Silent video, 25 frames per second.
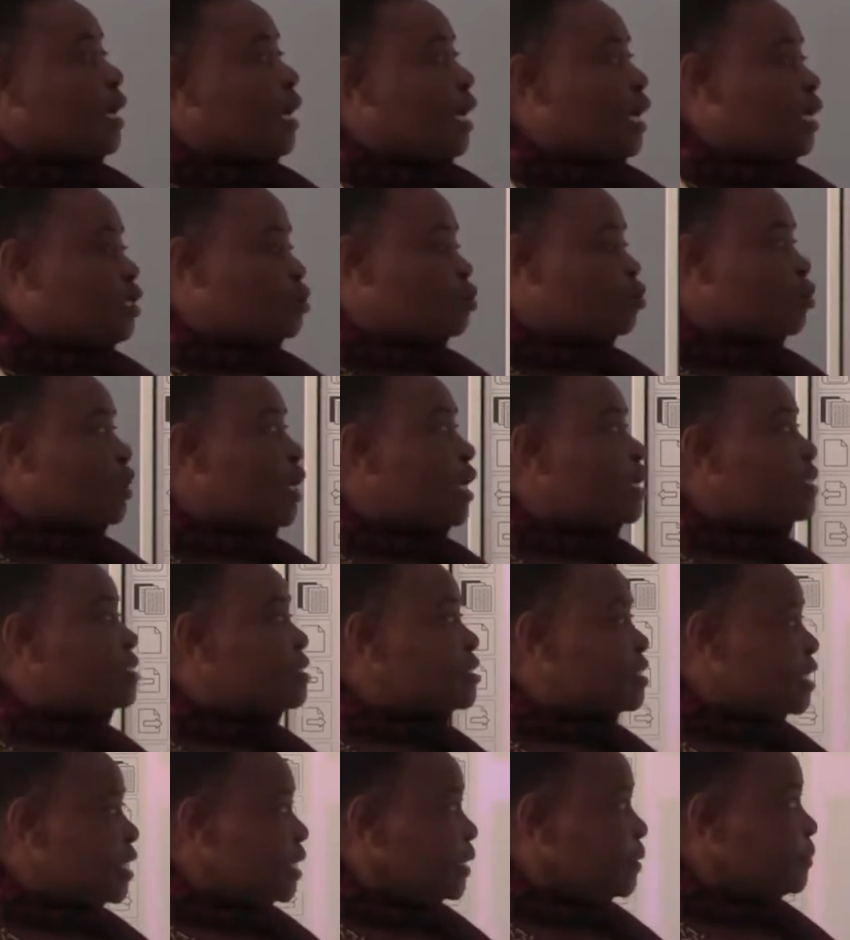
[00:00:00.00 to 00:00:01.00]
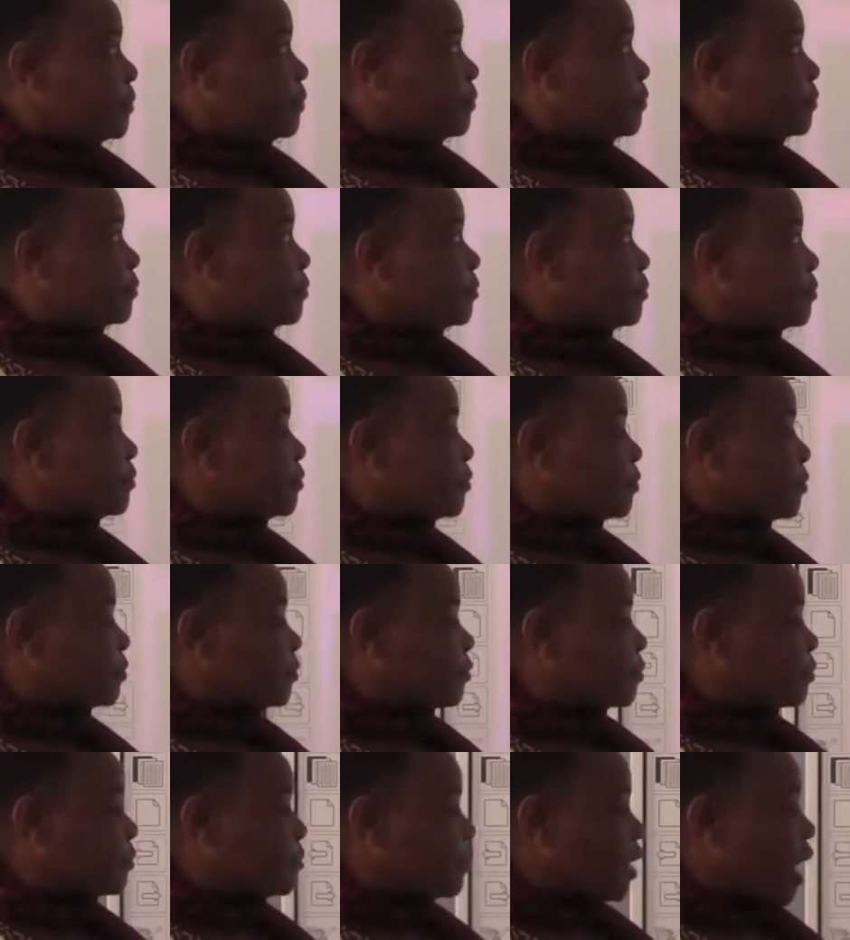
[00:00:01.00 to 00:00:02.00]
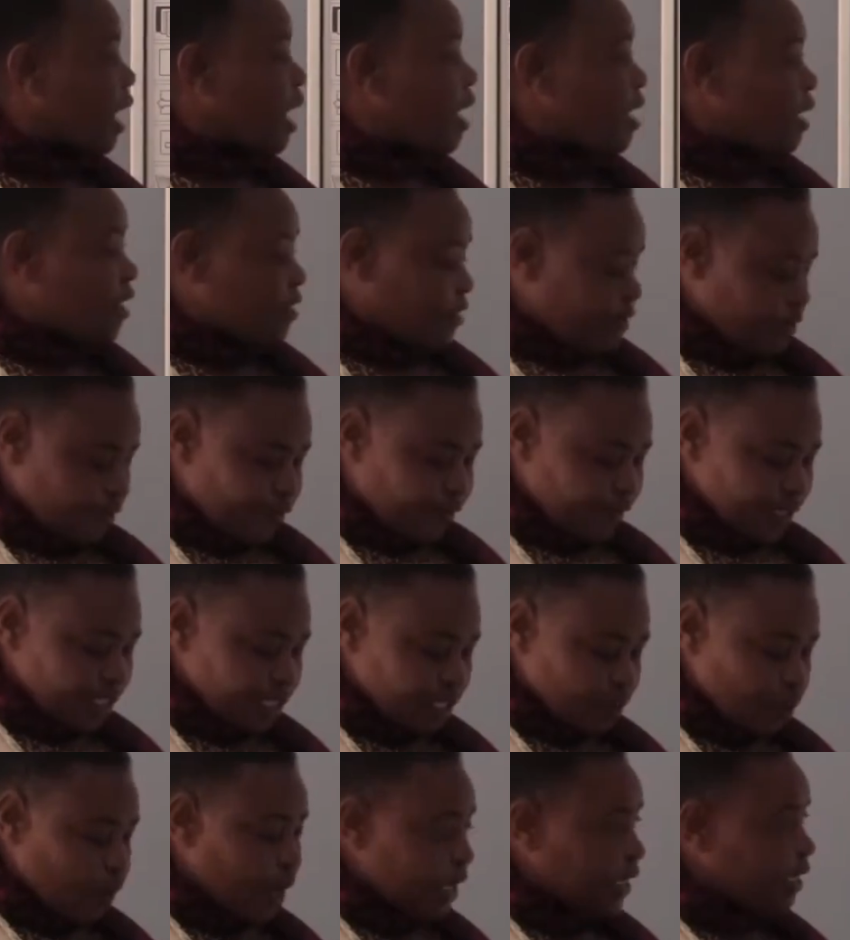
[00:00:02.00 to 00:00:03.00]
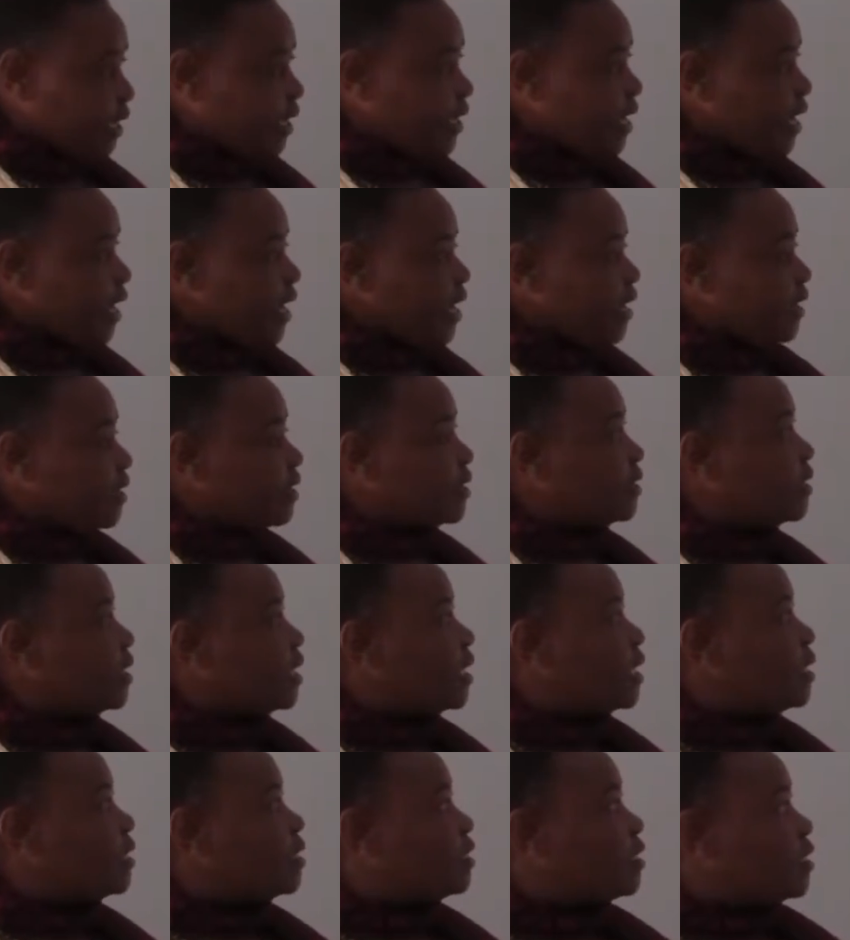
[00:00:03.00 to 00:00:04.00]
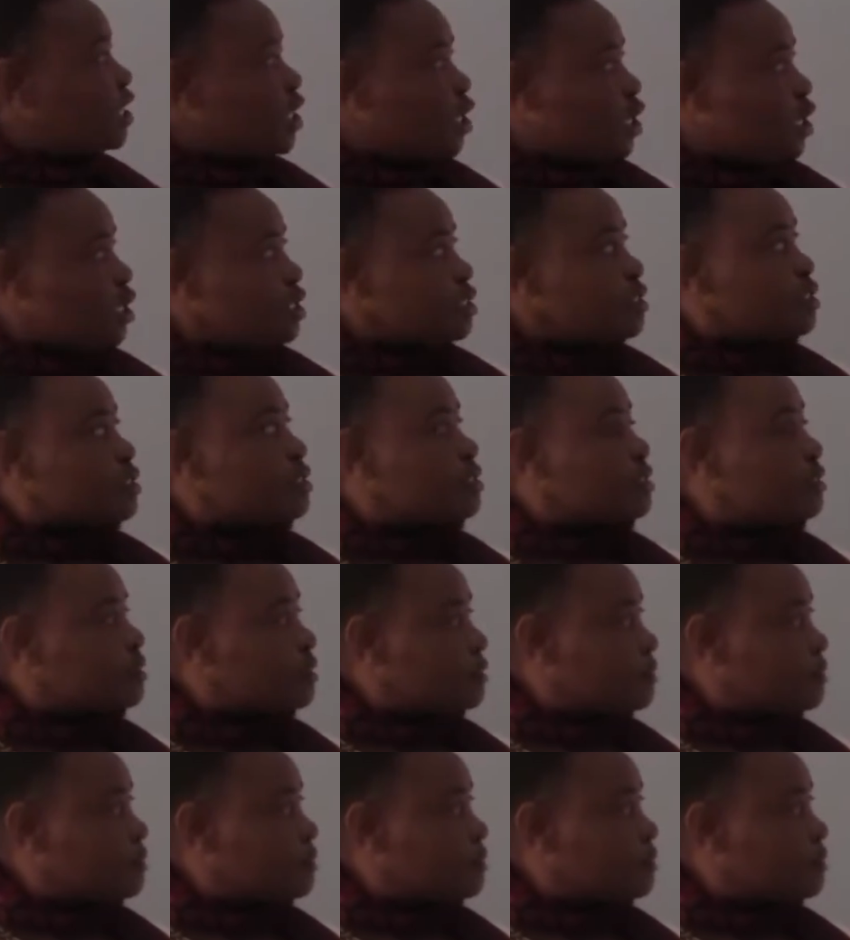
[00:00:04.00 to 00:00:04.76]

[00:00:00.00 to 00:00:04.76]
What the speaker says: As you can see, the first one here is